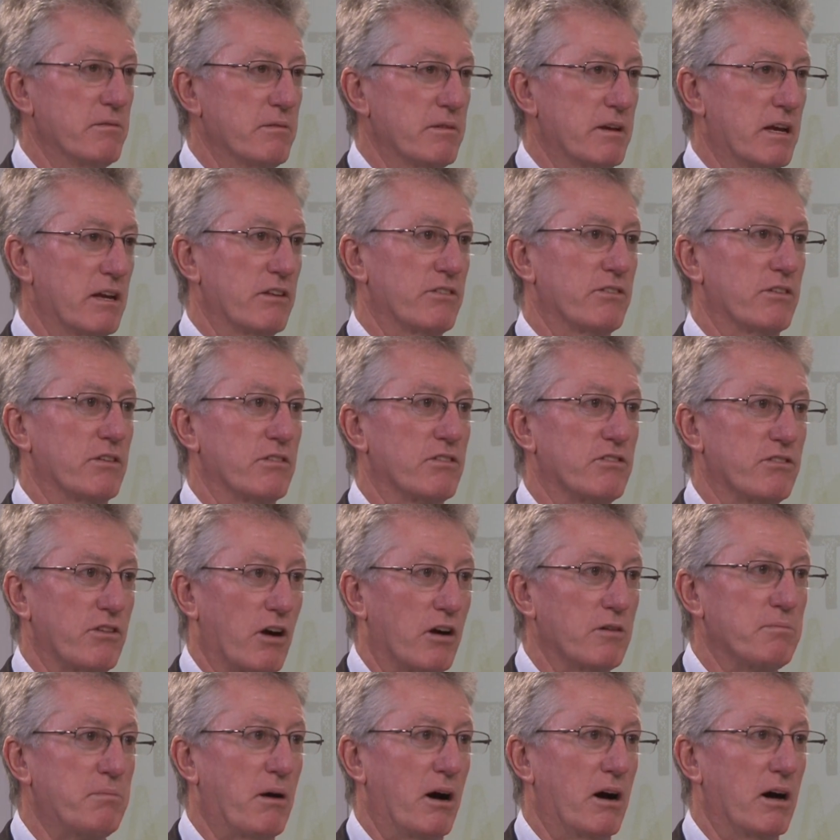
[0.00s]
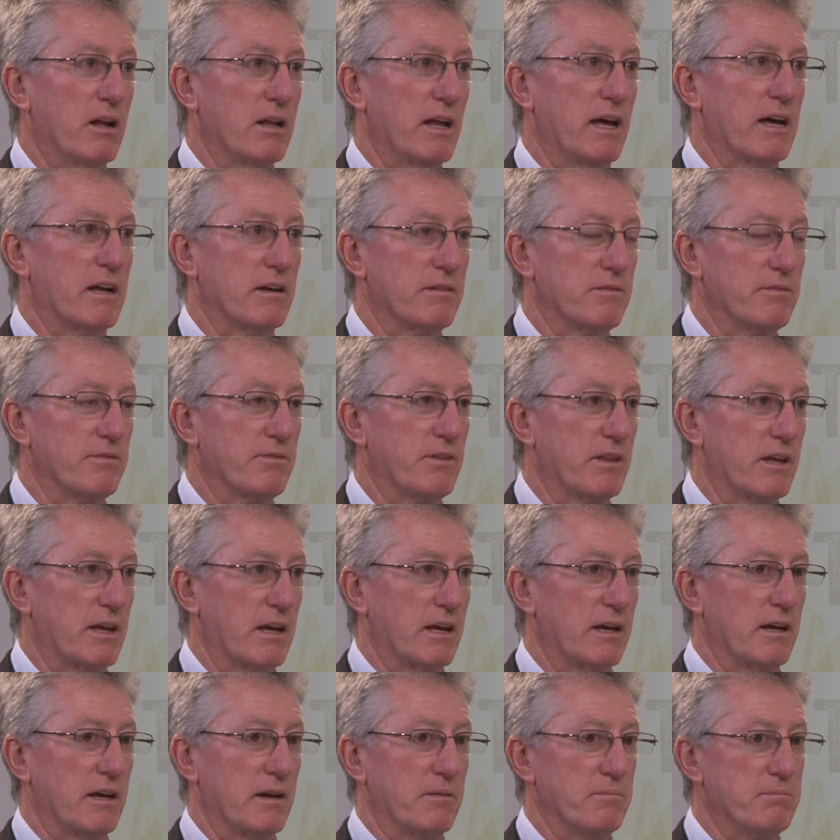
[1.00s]
gets the stockpile out of
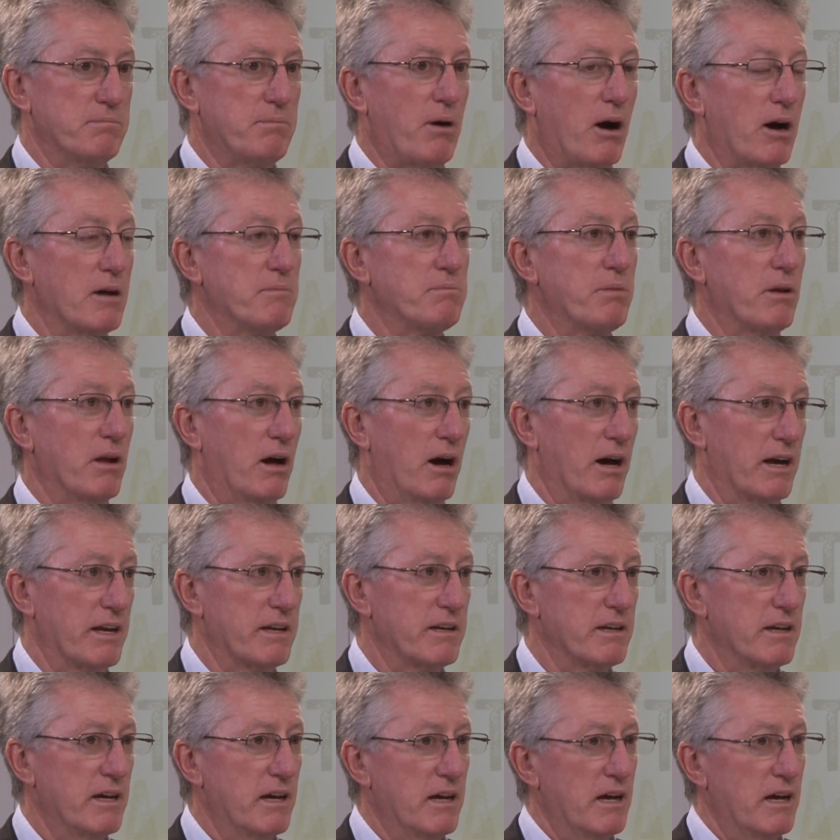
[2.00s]
their pipeline,